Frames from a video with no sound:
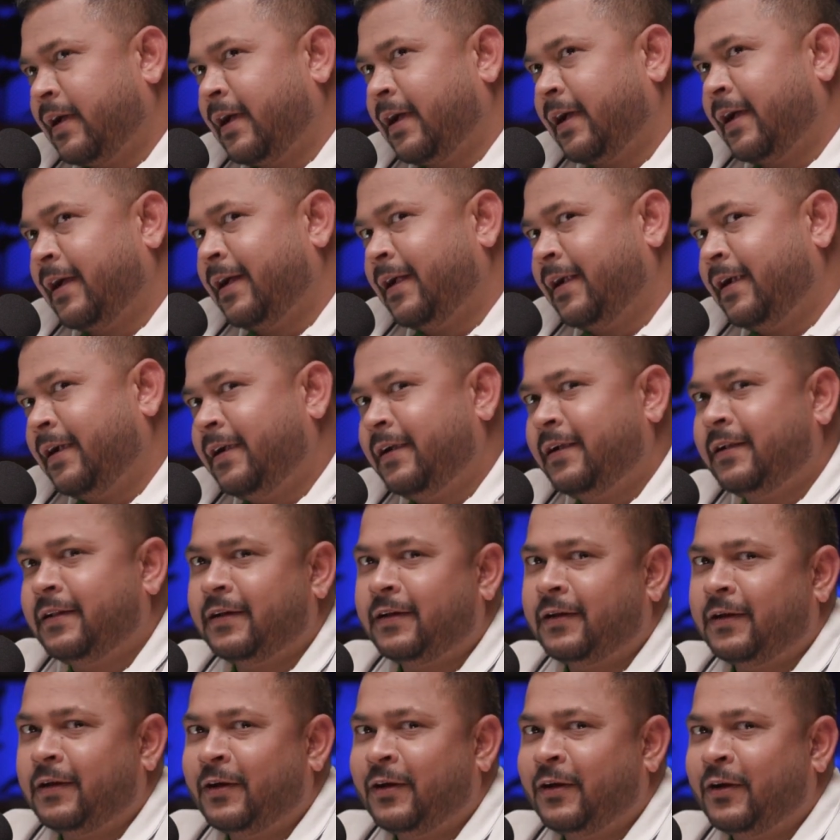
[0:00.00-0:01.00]
and
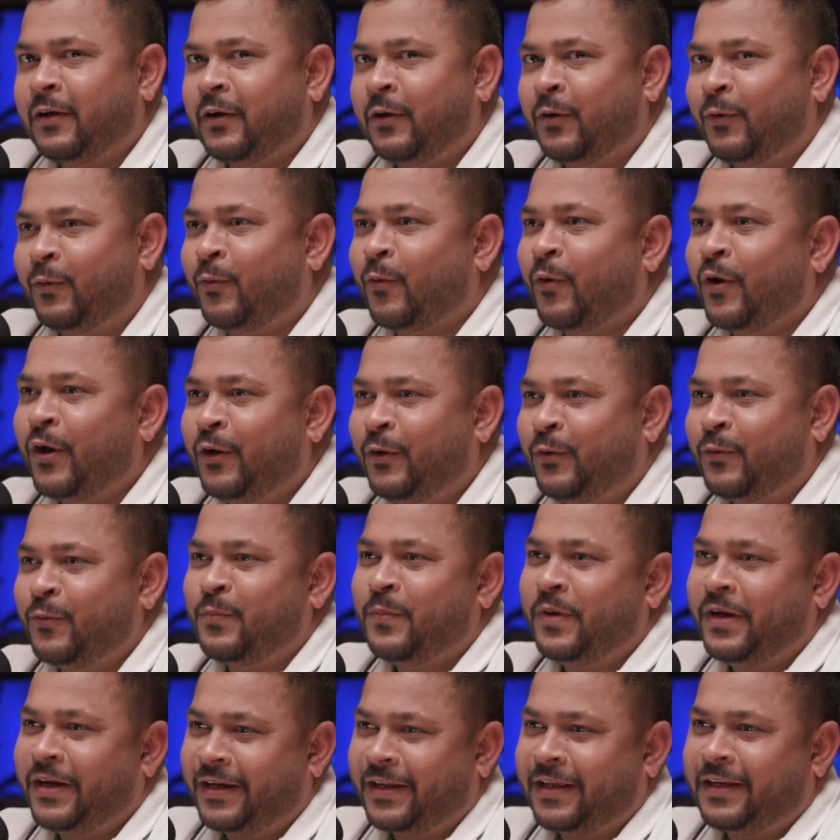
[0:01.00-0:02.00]
going to
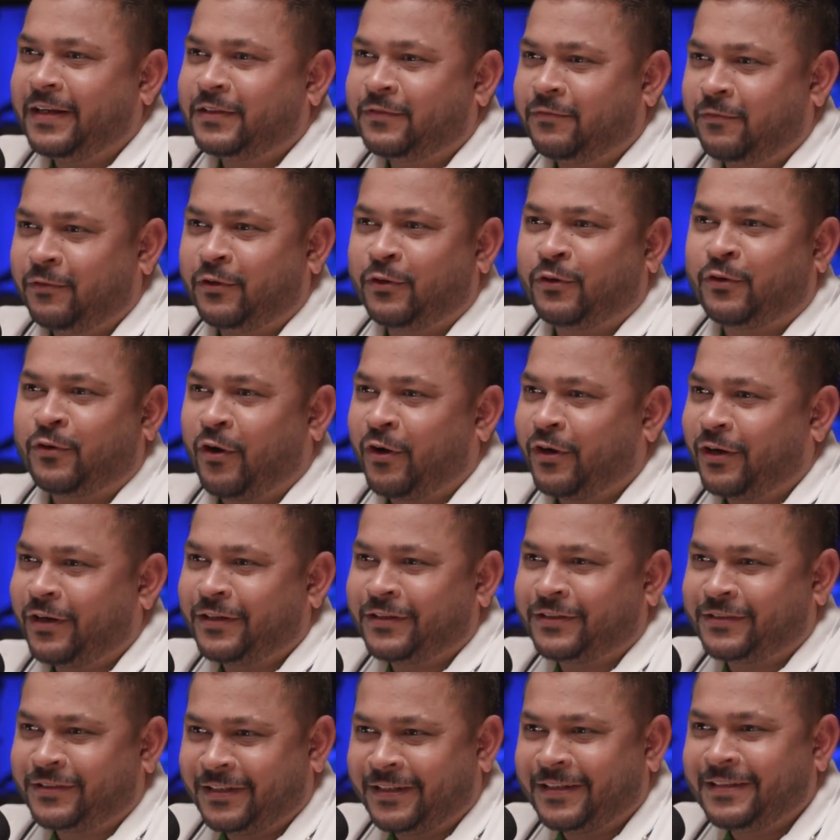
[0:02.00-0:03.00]
meetings with your
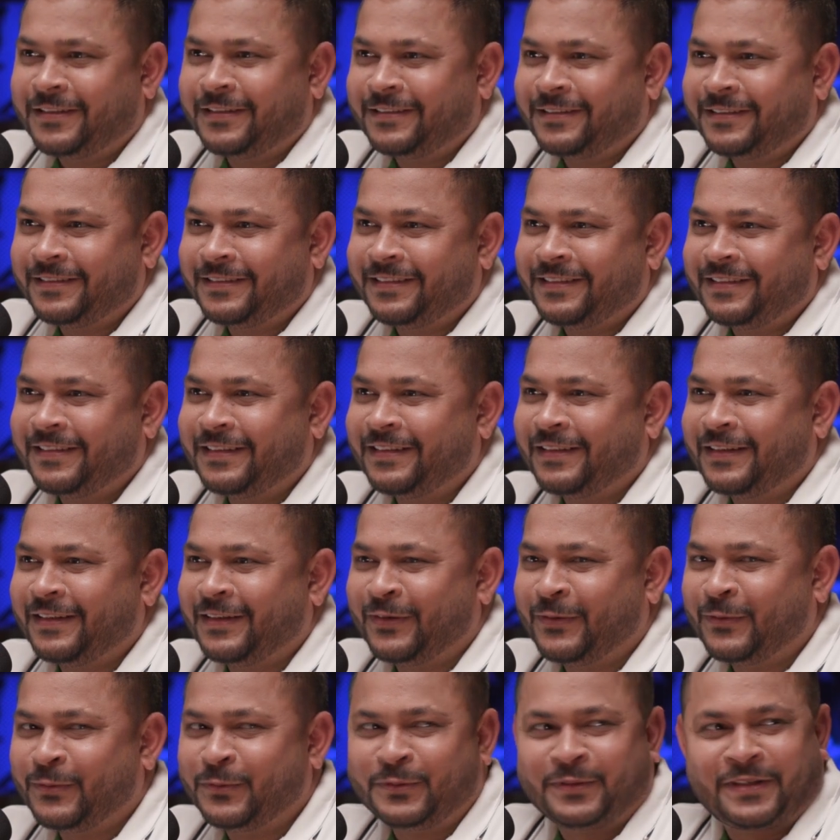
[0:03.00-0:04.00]
toddler son,
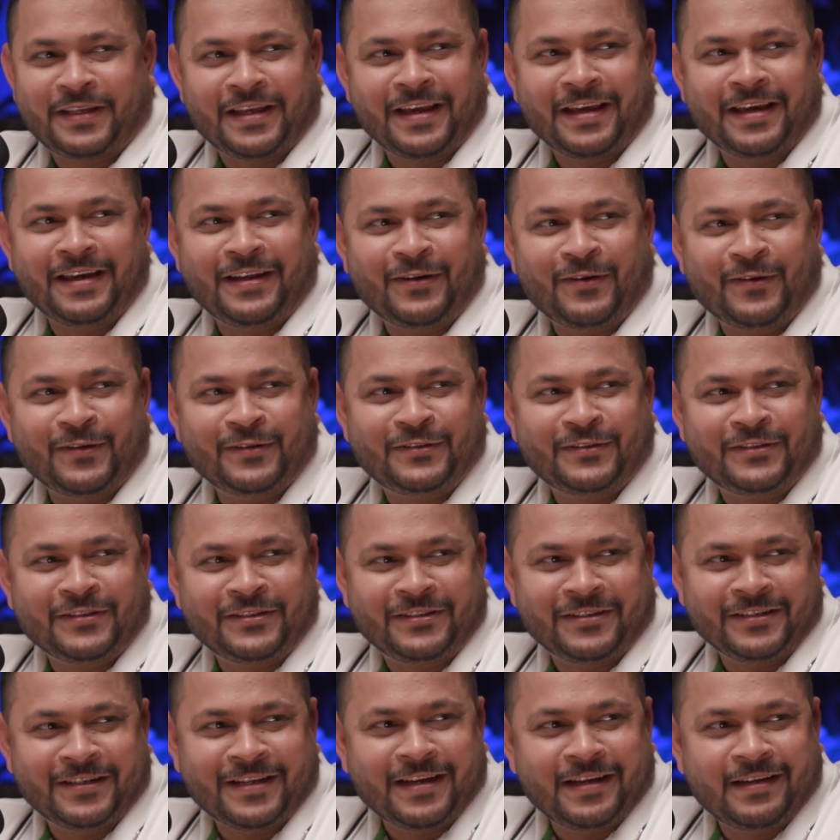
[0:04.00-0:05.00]
who's here also
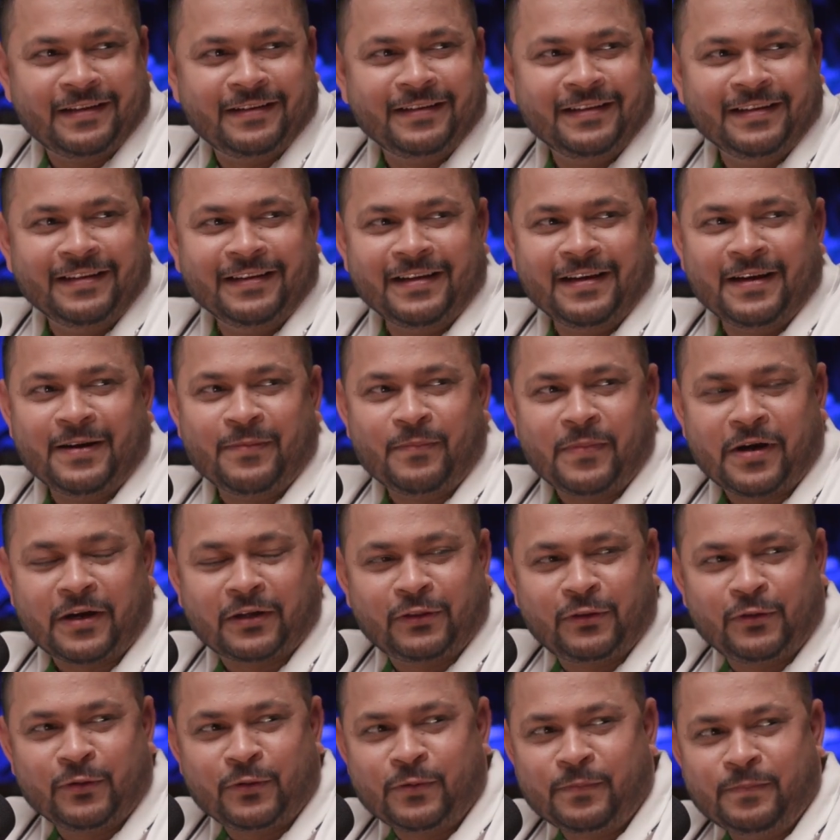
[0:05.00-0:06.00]
today.
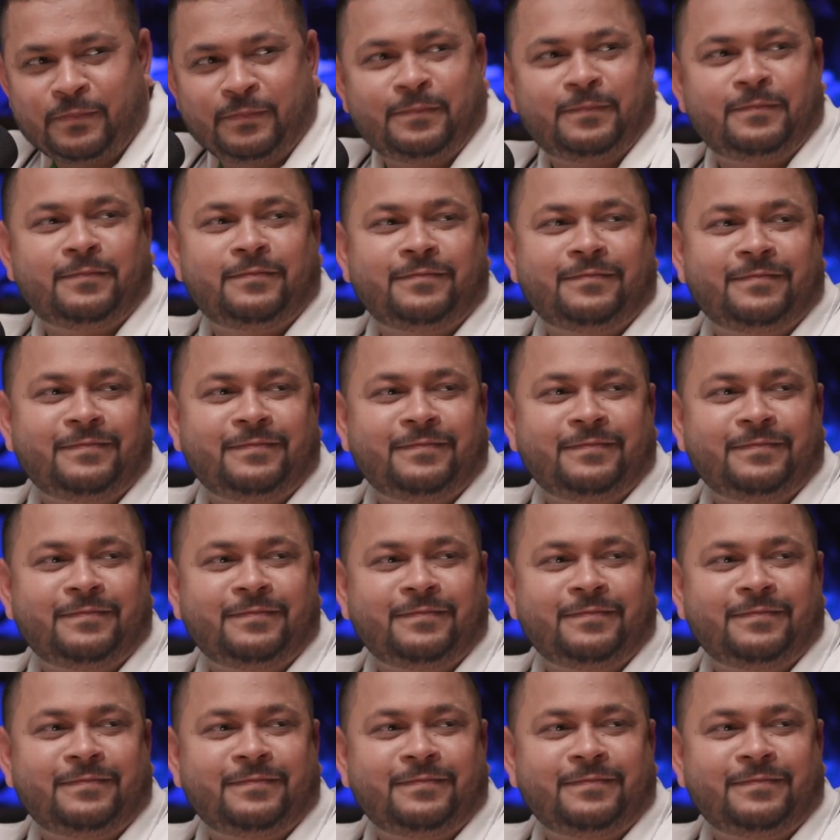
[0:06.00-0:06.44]
Maktum,